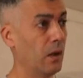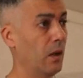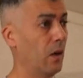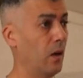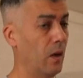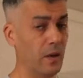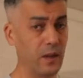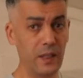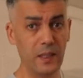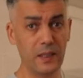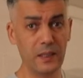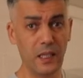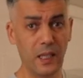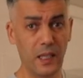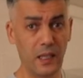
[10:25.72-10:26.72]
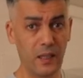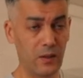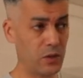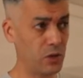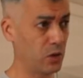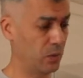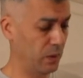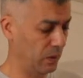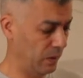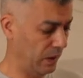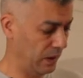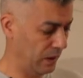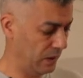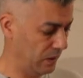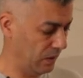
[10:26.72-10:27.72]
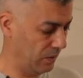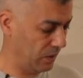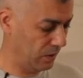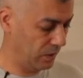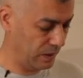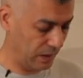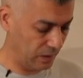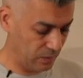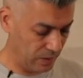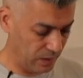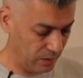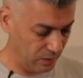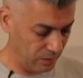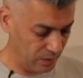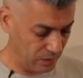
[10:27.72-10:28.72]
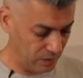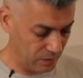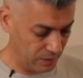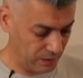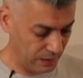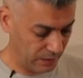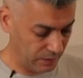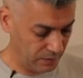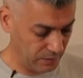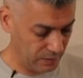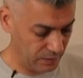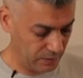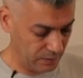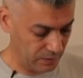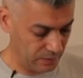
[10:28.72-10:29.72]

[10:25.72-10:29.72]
Oh, and these are the sure ring ready, so I'm going to take them out of the oven in two seconds.